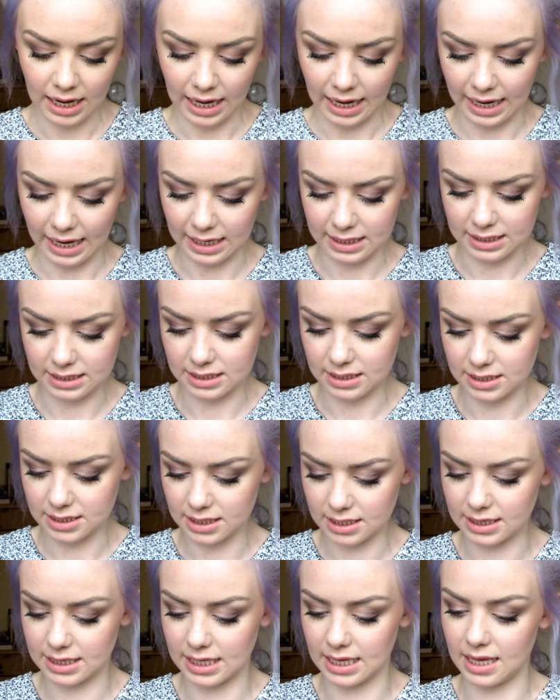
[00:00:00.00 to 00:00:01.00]
And
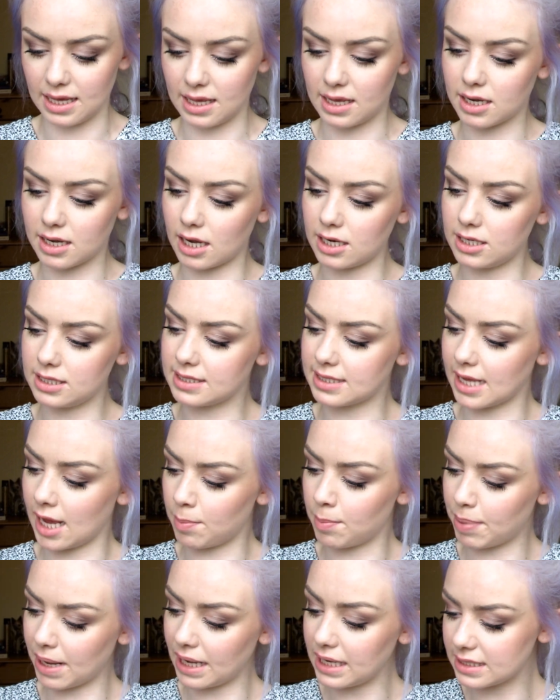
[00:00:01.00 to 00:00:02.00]
the colours say
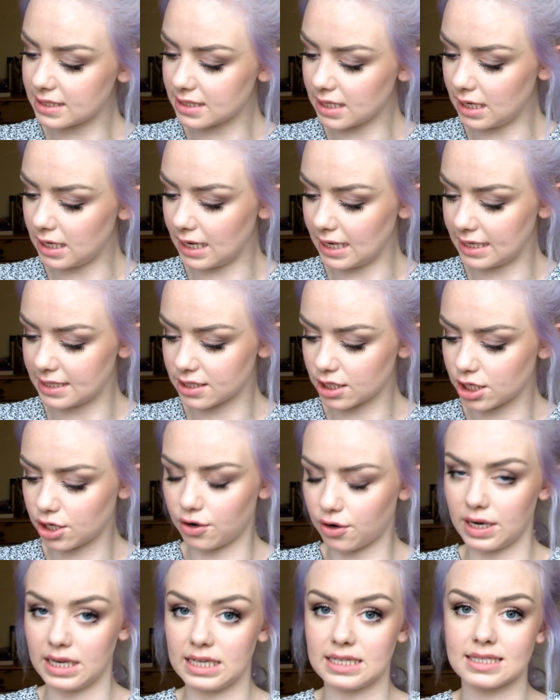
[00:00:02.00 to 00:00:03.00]
base, lid,
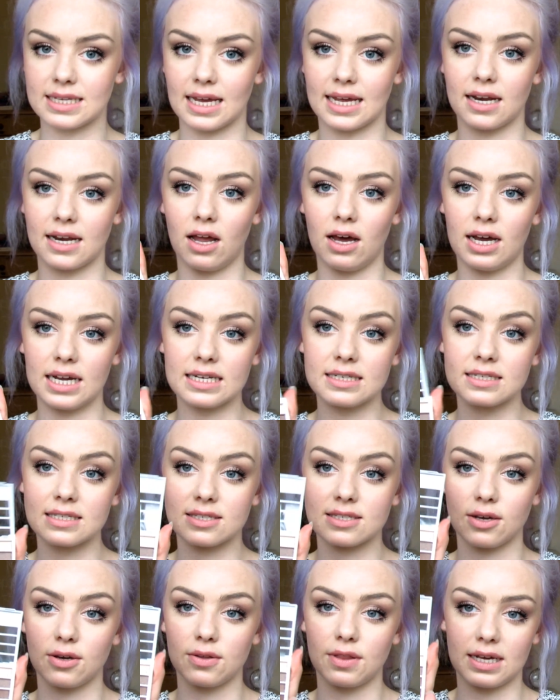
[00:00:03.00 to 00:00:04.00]
crease and line,
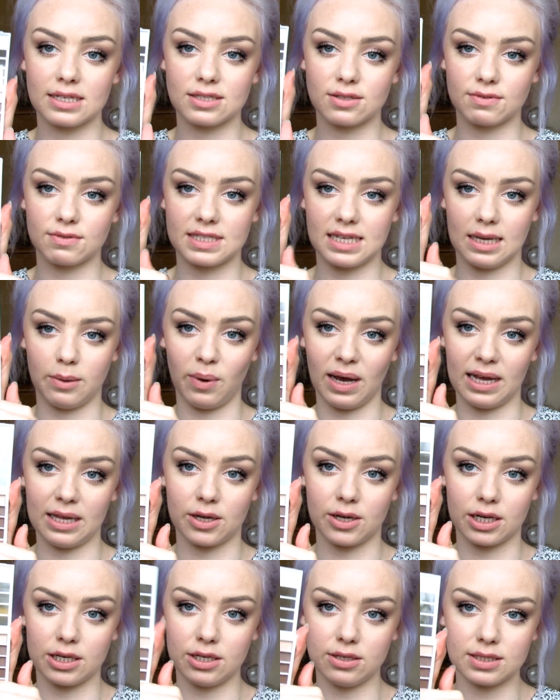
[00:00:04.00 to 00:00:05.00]
so that's obviously where you
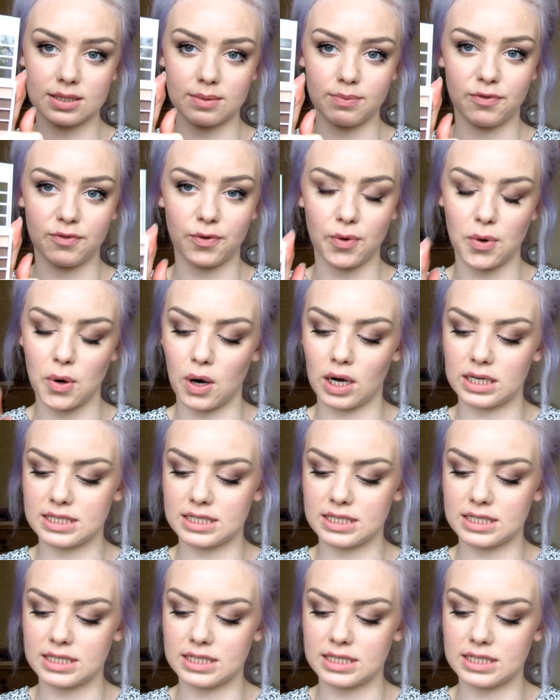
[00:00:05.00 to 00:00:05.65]
can use them for.